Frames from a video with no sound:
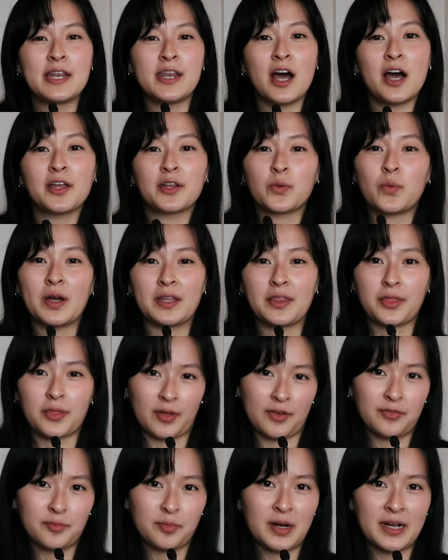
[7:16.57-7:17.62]
not quite
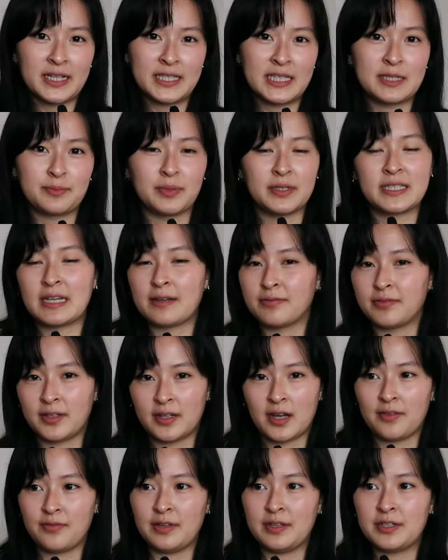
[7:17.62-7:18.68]
thrift prices, but definitely
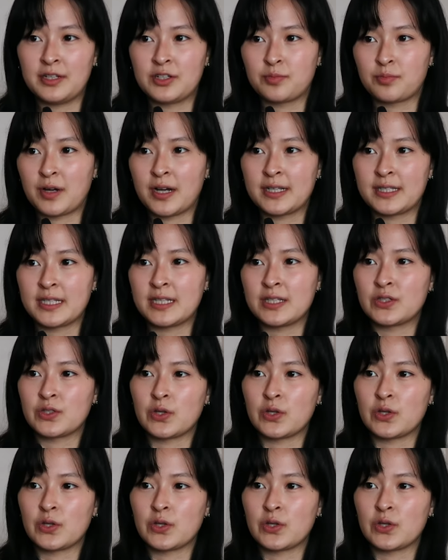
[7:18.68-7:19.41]
not vintage prices.